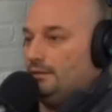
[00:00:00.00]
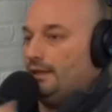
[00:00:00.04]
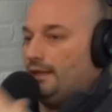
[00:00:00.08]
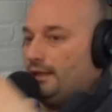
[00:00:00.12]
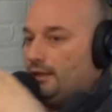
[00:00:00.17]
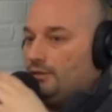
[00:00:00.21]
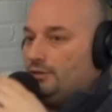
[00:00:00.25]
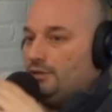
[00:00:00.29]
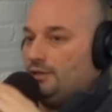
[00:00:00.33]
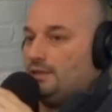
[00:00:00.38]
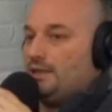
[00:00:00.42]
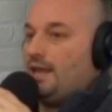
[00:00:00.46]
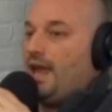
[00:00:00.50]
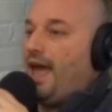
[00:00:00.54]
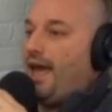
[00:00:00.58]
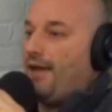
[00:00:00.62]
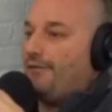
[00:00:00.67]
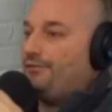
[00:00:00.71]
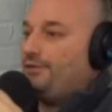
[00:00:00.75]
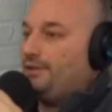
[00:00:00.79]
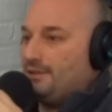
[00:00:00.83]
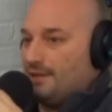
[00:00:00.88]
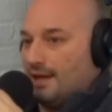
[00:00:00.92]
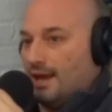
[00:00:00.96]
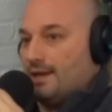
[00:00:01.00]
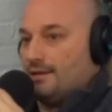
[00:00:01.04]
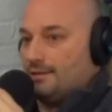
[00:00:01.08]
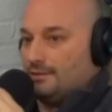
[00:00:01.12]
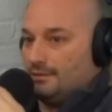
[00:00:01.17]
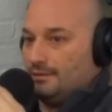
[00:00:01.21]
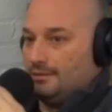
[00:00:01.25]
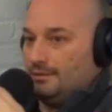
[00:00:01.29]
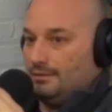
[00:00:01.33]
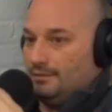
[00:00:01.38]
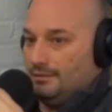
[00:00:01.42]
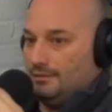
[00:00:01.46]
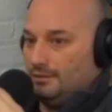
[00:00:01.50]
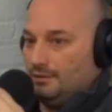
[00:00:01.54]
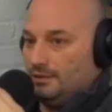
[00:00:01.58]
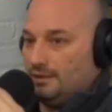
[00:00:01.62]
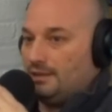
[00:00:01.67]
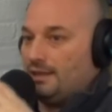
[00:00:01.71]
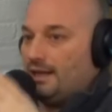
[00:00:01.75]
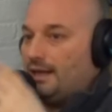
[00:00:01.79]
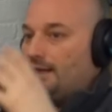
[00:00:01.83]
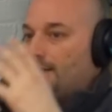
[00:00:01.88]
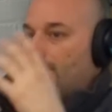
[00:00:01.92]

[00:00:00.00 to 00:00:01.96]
Like you just have to test, just